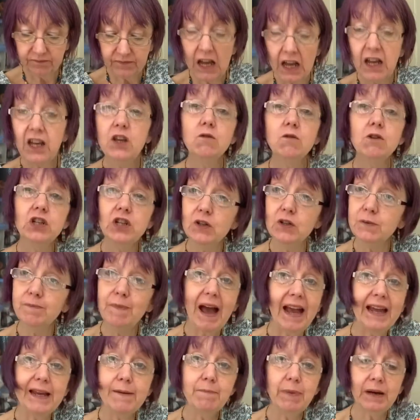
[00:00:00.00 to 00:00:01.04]
You could use
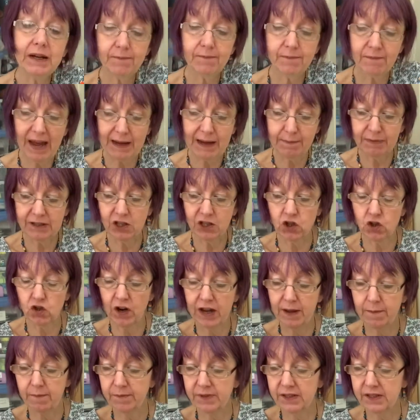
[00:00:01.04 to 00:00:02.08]
paper
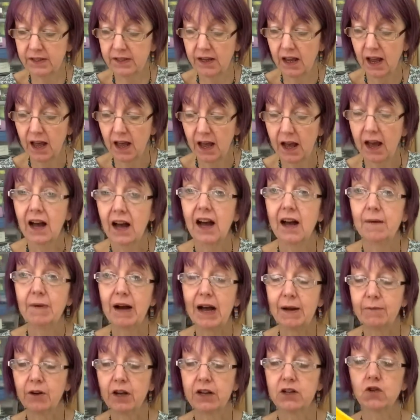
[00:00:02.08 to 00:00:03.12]
strips.
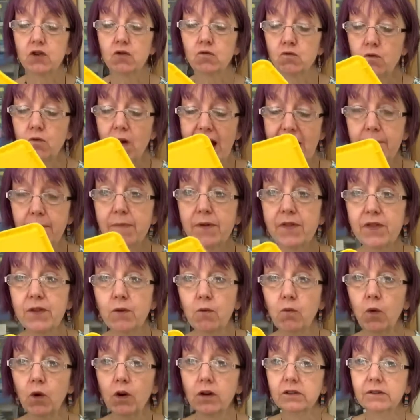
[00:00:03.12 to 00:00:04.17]
I'm going to wrap the
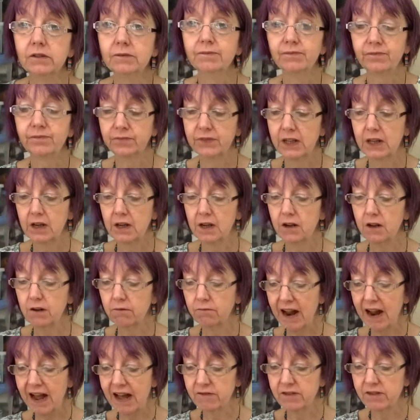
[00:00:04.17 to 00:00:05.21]
wool
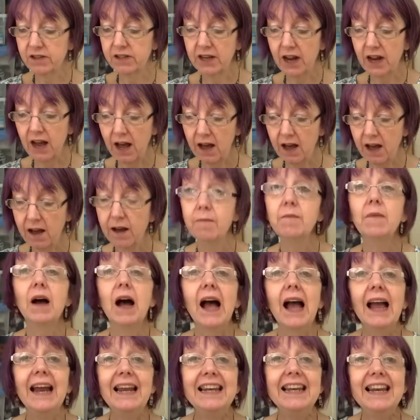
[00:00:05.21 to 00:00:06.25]
round
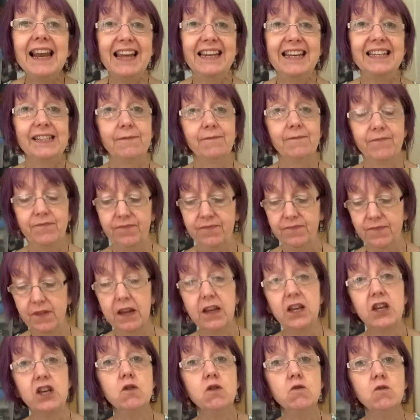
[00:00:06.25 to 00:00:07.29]
a lid.
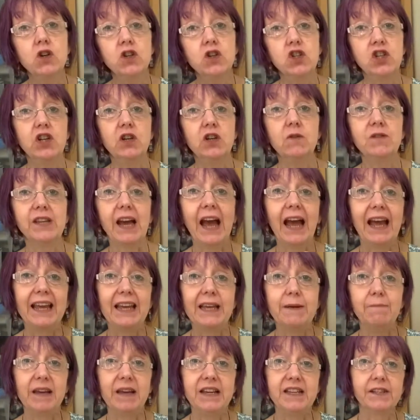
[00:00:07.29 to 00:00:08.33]
You could use
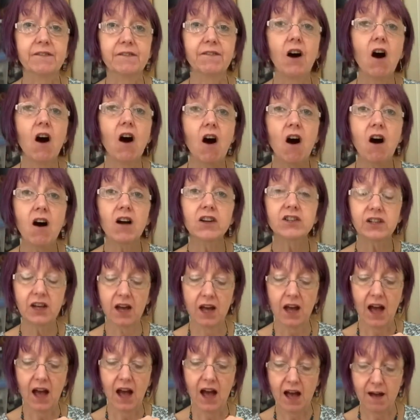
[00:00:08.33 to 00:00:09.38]
a piece of card,
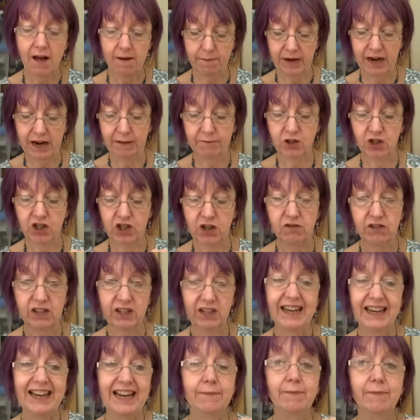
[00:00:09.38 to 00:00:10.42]
but I'm just using
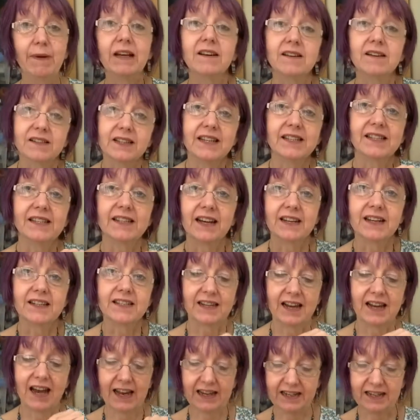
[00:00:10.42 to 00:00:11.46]
a lid because it's nice
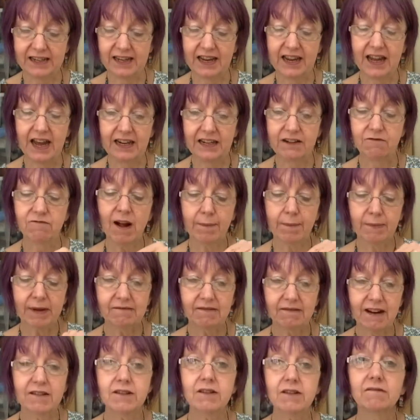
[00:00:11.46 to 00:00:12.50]
and handy. And wrap it
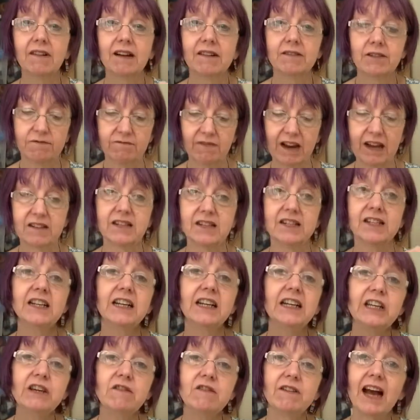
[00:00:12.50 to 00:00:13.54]
round and round and round
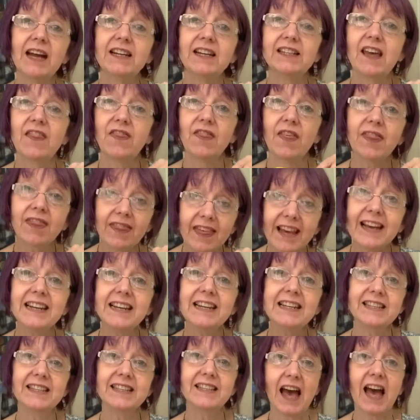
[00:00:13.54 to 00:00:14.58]
until you get it the
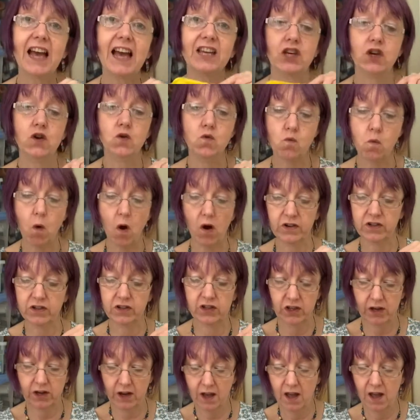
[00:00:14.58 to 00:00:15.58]
thickness that you want.